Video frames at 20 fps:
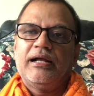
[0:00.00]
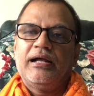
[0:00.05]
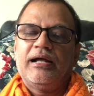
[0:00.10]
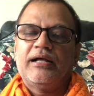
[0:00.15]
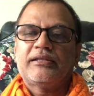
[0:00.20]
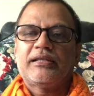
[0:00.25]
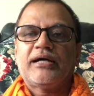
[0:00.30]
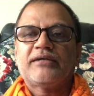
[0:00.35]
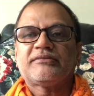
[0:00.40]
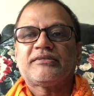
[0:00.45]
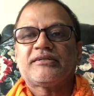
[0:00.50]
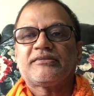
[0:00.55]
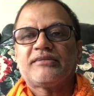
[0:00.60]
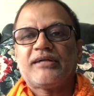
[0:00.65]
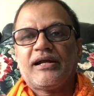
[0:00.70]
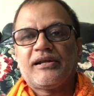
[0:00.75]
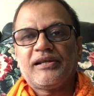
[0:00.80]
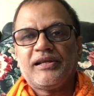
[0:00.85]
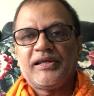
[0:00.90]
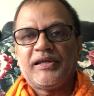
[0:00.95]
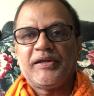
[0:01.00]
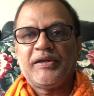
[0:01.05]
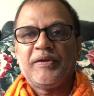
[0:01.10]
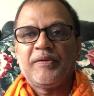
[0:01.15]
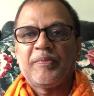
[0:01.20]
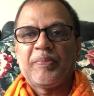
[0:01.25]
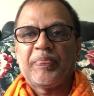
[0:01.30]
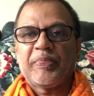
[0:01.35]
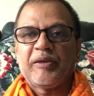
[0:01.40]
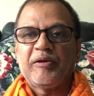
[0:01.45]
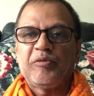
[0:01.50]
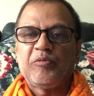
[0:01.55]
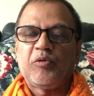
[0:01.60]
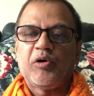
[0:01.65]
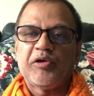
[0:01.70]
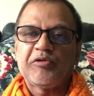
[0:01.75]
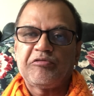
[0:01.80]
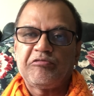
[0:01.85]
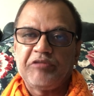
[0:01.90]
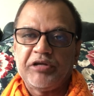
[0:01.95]
And that's exactly
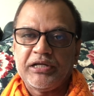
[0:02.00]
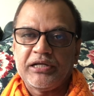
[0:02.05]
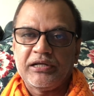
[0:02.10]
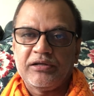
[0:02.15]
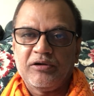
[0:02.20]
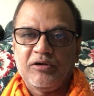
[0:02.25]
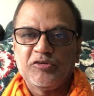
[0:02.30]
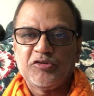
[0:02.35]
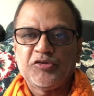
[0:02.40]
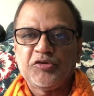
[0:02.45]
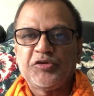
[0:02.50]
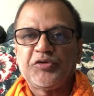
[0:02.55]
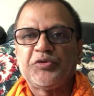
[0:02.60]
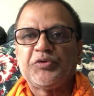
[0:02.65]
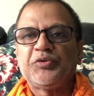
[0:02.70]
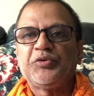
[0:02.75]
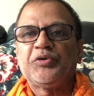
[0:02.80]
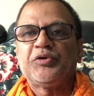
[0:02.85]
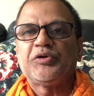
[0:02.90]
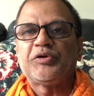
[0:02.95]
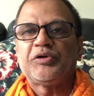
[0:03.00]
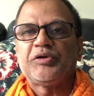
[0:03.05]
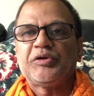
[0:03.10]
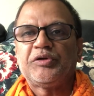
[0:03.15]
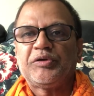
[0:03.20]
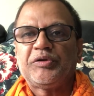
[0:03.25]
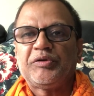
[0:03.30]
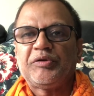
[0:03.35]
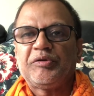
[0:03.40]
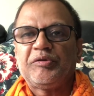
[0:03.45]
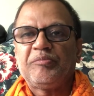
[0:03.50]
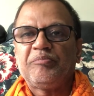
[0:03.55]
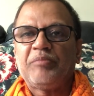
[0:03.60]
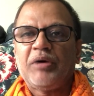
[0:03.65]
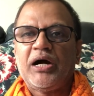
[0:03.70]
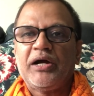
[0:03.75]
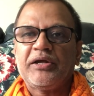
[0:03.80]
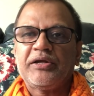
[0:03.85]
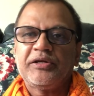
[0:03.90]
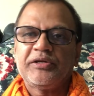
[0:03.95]
what we can also do
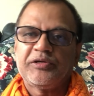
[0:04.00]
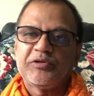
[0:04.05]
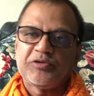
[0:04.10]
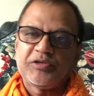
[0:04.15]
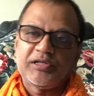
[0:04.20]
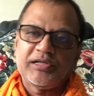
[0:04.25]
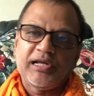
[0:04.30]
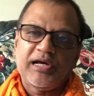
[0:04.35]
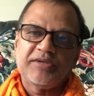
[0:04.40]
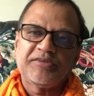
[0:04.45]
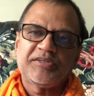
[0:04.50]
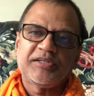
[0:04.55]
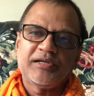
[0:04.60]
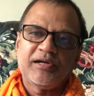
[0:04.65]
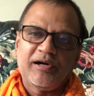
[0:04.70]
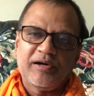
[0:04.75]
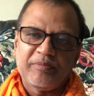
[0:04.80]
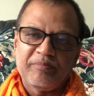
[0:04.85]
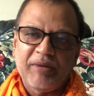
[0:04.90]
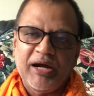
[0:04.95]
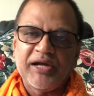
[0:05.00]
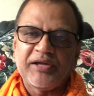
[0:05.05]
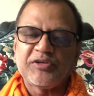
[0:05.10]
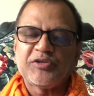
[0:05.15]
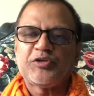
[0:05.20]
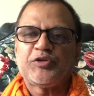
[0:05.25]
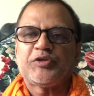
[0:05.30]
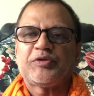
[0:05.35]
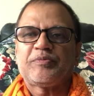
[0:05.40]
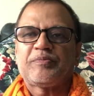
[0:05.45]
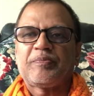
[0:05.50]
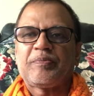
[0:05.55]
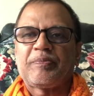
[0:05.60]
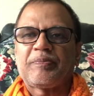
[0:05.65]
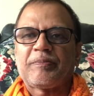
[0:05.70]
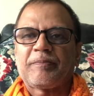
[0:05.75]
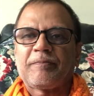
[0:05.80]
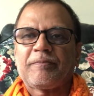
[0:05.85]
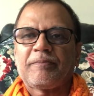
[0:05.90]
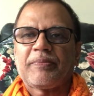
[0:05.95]
by utilizing our mind,
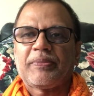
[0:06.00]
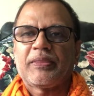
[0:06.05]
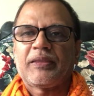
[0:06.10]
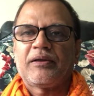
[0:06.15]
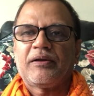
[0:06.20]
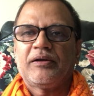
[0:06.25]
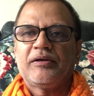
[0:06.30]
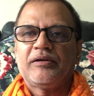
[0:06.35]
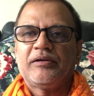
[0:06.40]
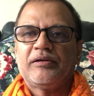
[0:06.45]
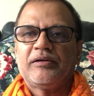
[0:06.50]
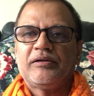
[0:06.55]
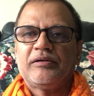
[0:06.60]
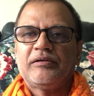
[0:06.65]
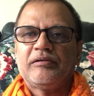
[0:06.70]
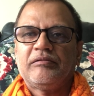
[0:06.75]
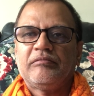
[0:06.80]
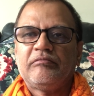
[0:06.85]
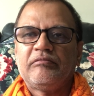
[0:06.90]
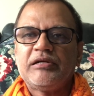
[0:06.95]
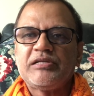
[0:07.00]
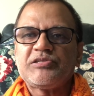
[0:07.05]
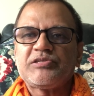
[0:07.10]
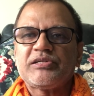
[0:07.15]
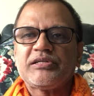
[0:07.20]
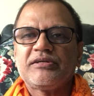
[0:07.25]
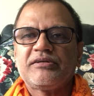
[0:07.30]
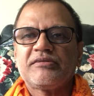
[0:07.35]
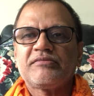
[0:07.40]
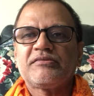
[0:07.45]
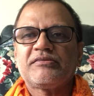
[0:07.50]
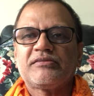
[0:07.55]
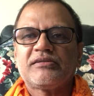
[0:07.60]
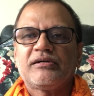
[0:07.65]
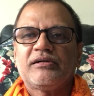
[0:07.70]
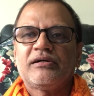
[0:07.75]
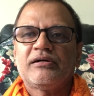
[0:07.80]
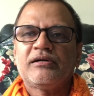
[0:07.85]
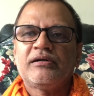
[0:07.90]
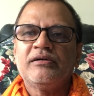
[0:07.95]
which is
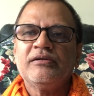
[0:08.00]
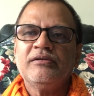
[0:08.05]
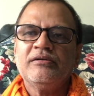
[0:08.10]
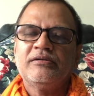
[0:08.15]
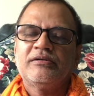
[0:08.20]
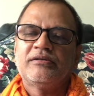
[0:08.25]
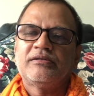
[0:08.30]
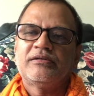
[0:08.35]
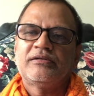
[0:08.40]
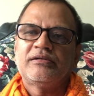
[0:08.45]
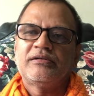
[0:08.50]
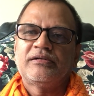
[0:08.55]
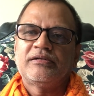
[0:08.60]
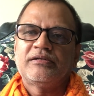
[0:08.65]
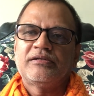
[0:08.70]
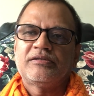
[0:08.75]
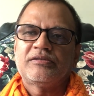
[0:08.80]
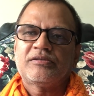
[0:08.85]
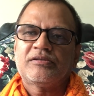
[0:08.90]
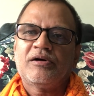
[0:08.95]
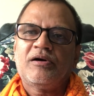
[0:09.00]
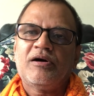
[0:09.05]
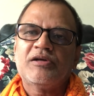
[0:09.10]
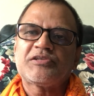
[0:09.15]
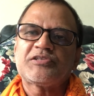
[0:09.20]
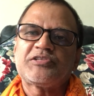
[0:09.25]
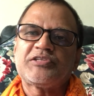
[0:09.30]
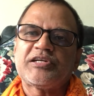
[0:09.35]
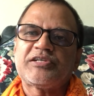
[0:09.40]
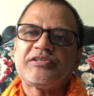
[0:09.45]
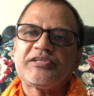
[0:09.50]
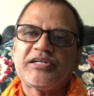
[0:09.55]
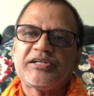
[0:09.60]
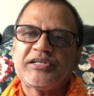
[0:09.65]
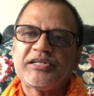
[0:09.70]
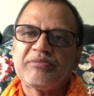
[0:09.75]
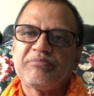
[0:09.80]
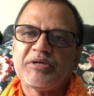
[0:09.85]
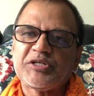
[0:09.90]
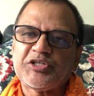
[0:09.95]
a thought
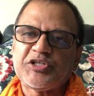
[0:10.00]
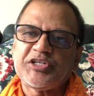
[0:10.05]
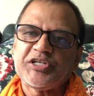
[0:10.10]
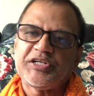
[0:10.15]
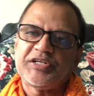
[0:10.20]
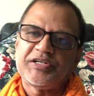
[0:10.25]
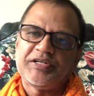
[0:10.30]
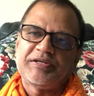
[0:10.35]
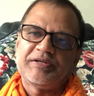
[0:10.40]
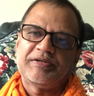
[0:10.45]
generating machine.